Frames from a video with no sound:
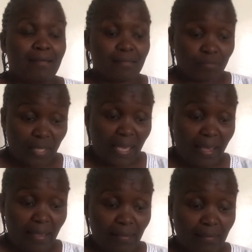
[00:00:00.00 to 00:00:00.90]

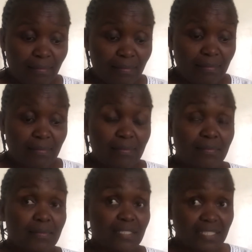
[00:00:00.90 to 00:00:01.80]
Okay?
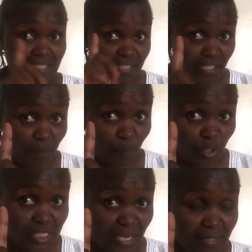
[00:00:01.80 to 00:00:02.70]
It is
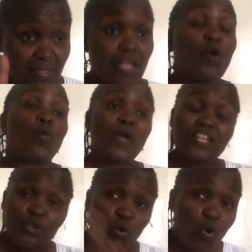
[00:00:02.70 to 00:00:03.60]
important. When
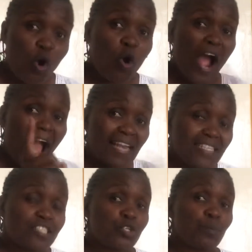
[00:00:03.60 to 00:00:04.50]
you go
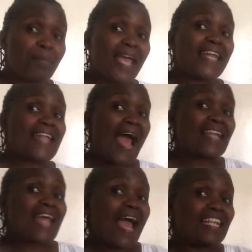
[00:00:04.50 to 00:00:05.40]
early to bed
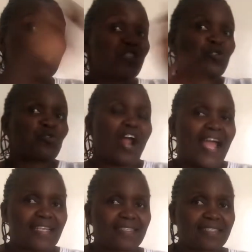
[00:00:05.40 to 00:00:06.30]
and early to
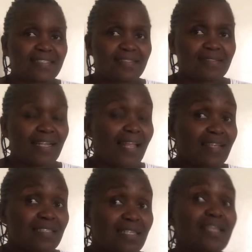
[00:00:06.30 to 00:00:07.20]
rise, the
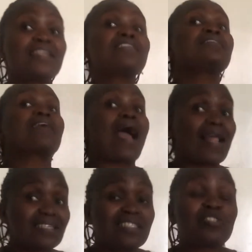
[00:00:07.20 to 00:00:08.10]
next thing is
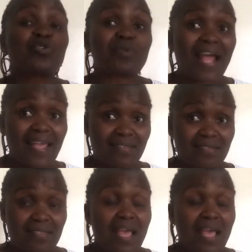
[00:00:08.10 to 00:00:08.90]
early to rise.